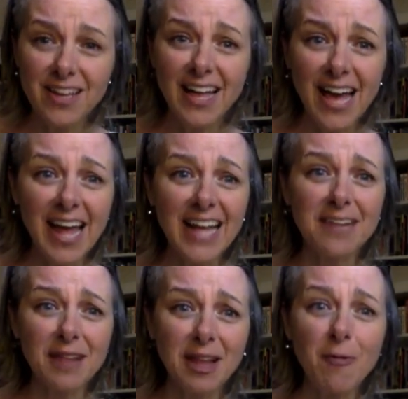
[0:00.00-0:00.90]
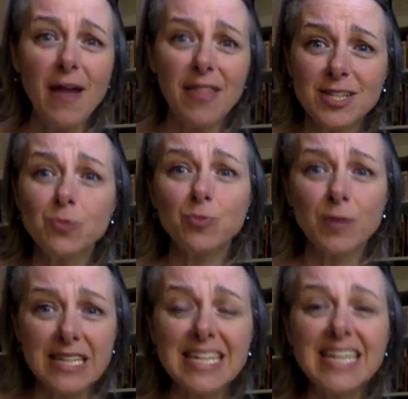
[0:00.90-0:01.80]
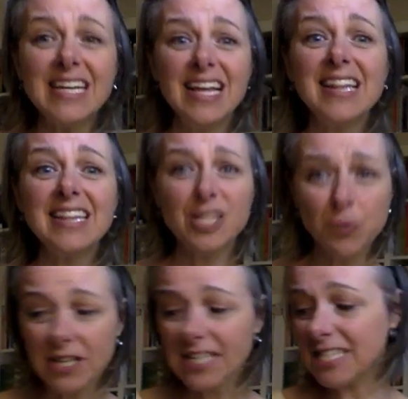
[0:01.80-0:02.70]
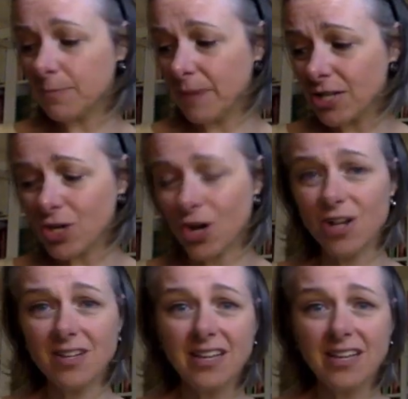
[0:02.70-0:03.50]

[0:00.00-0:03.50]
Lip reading: And I can be like, wow, that's really special.